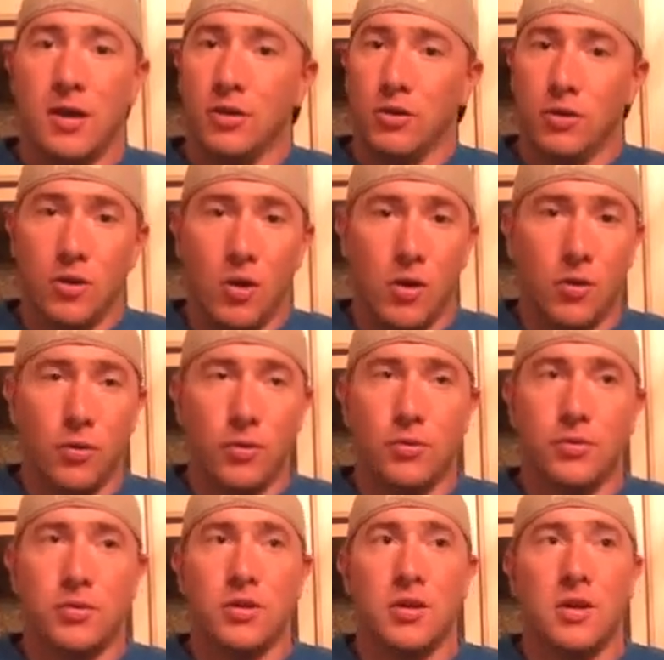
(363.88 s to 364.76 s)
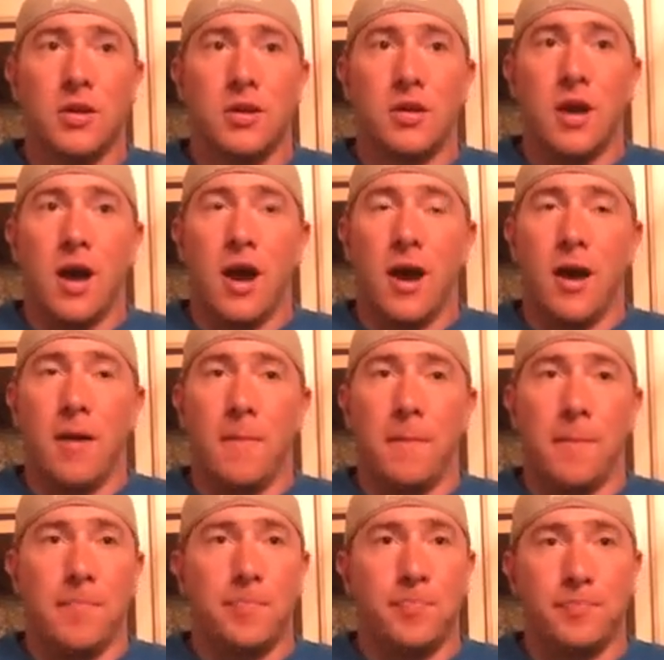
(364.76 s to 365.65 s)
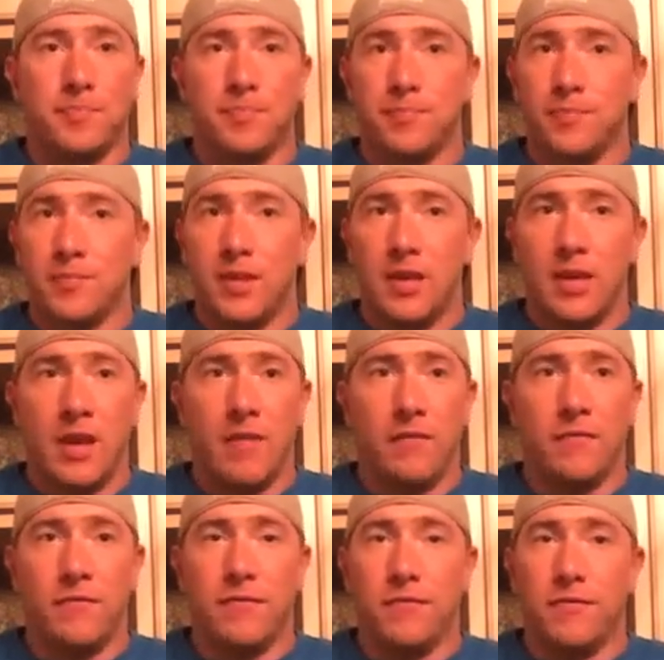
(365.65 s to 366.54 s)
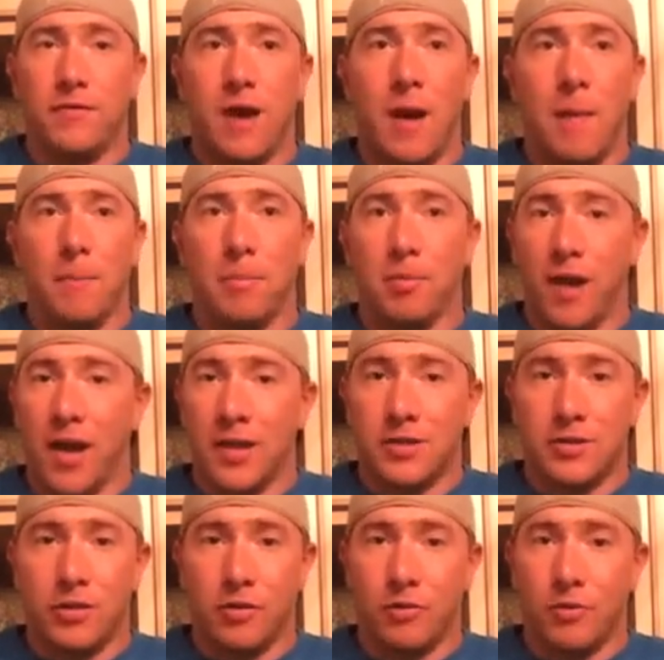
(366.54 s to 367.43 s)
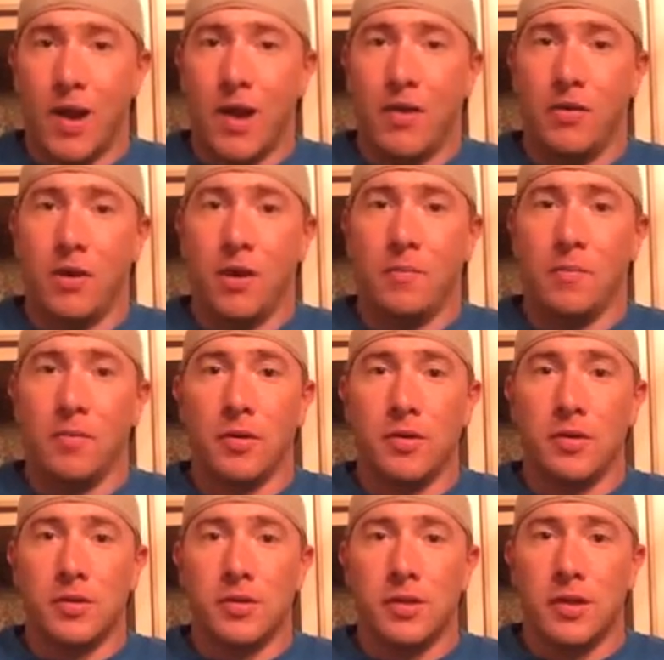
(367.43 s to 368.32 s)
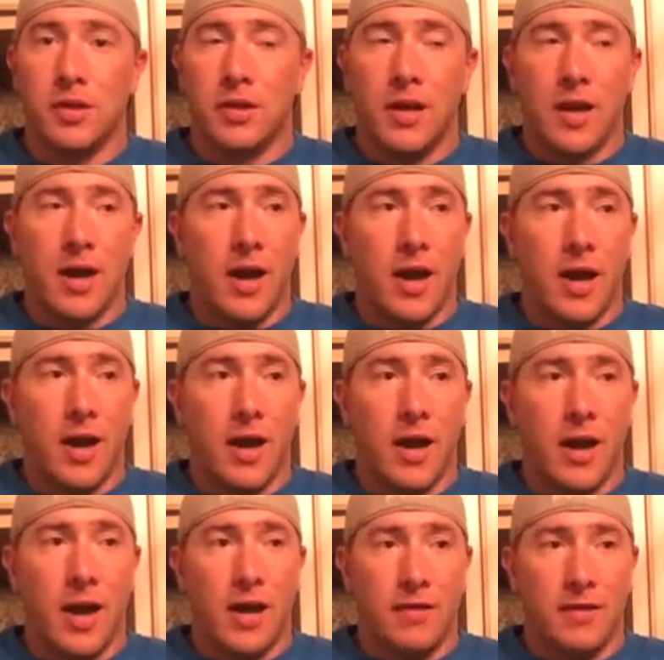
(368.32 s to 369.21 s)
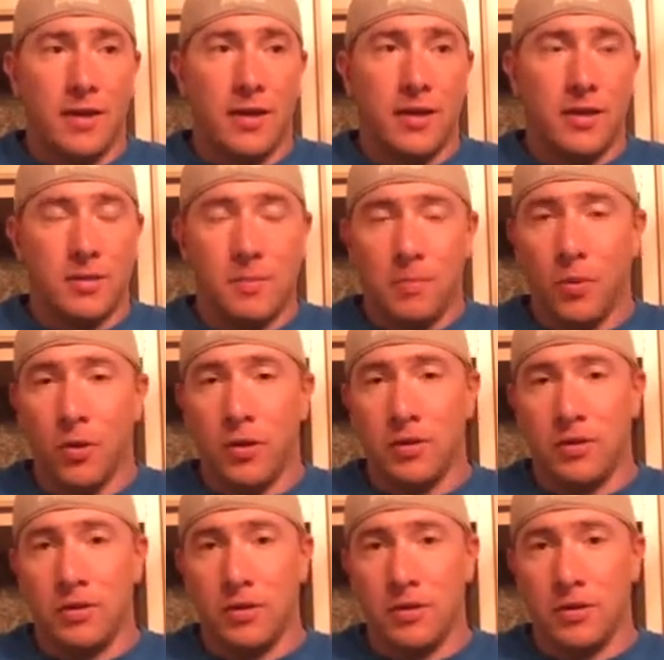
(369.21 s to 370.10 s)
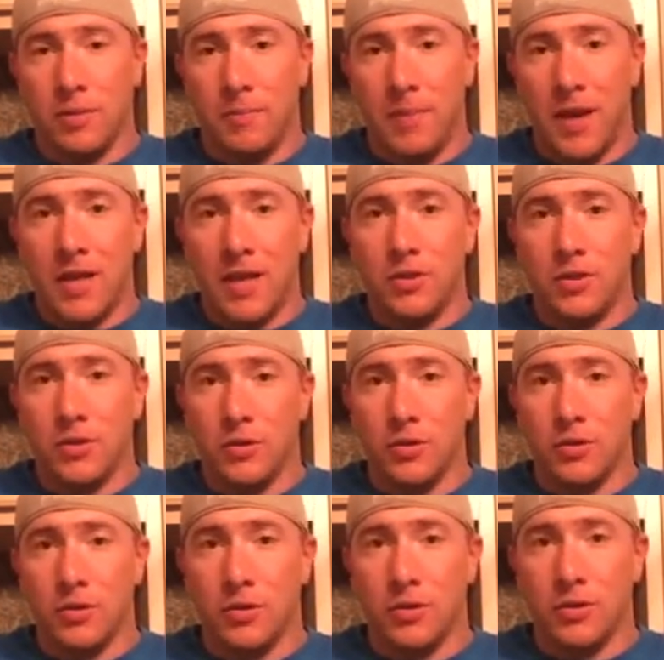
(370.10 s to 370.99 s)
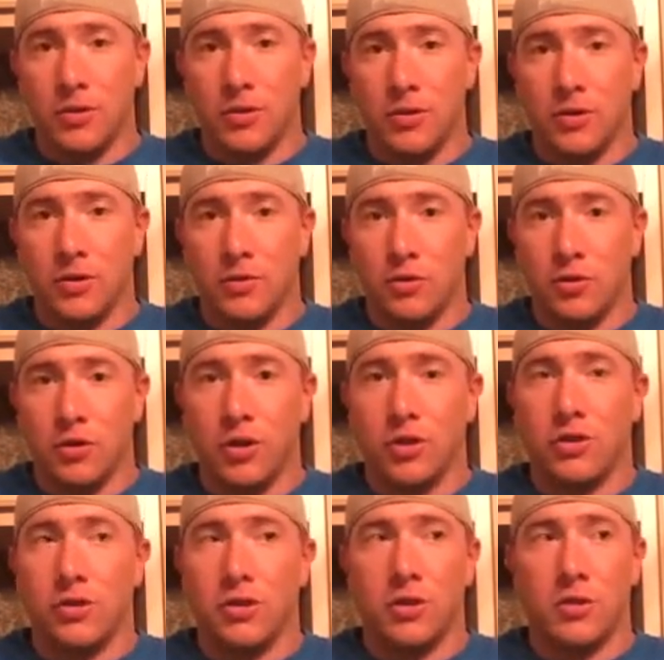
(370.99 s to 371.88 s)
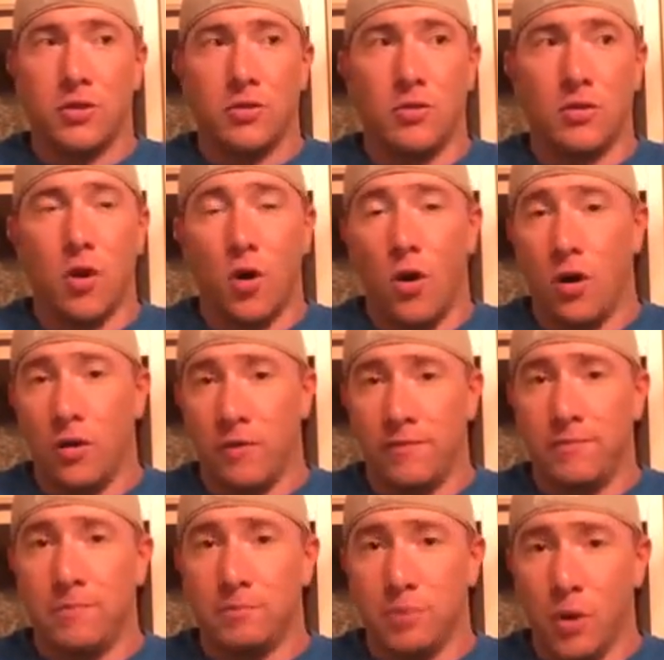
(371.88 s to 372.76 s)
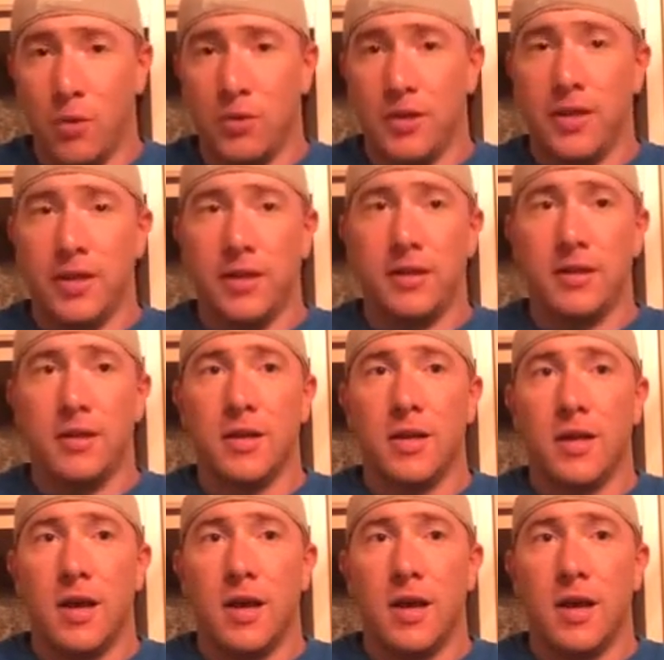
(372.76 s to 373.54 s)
your goals. If I'm pressed to throw out numbers, I think it's important to base your nutrition on protein,